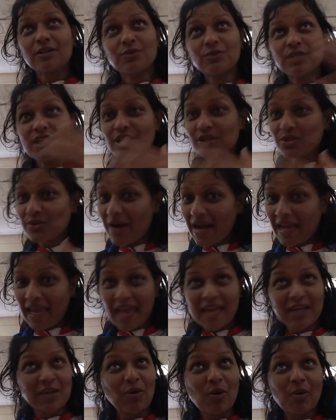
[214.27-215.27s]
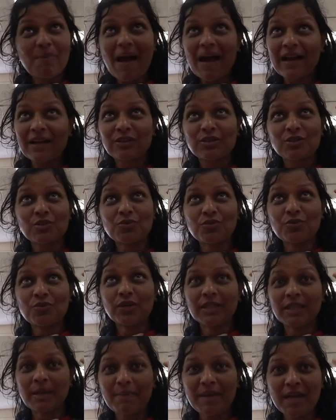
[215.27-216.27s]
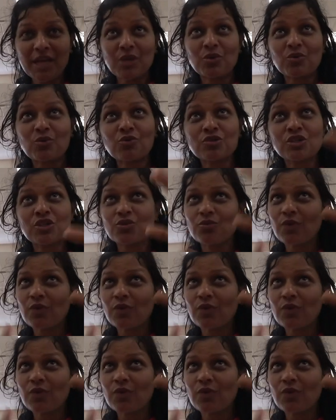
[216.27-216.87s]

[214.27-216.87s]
you need to again go back to the main route.